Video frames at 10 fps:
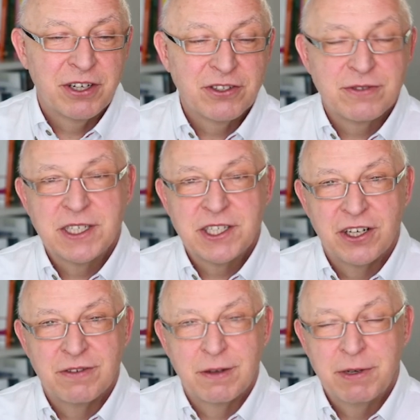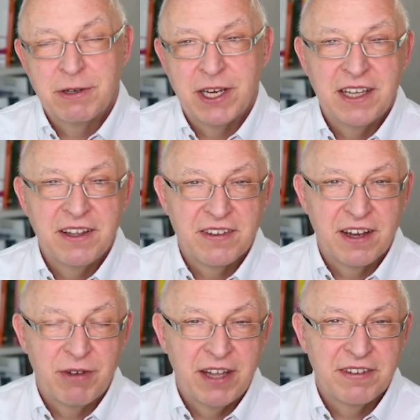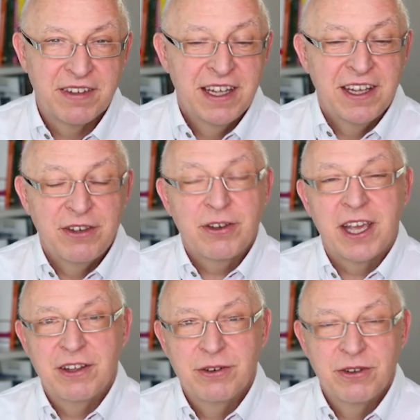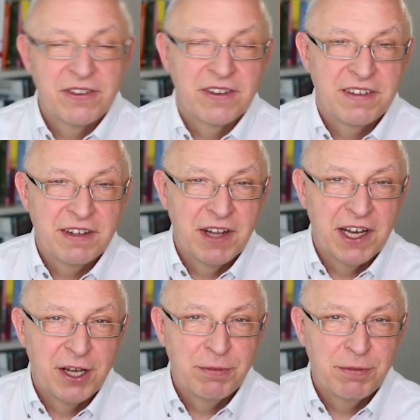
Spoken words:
to switch over between east and west, you can use cvelop.